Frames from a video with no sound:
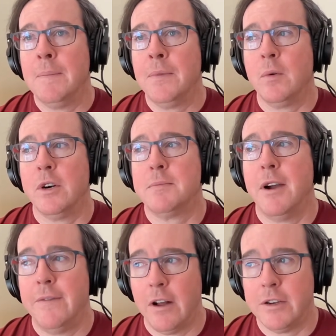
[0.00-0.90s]
where's
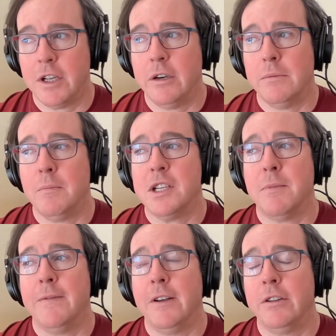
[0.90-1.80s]
my validator? Is
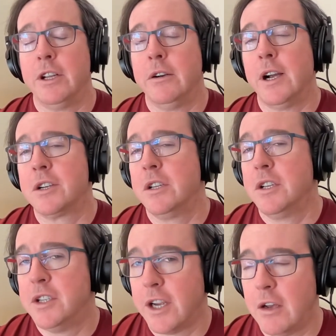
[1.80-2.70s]
my validator
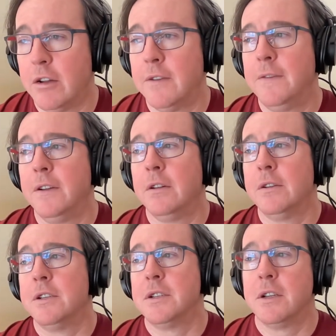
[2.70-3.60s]
actually checking all the
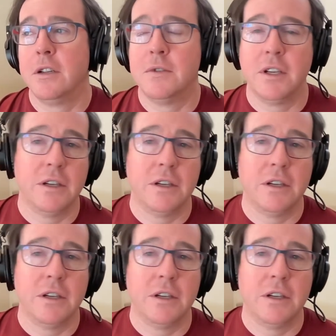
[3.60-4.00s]
fields? Is it using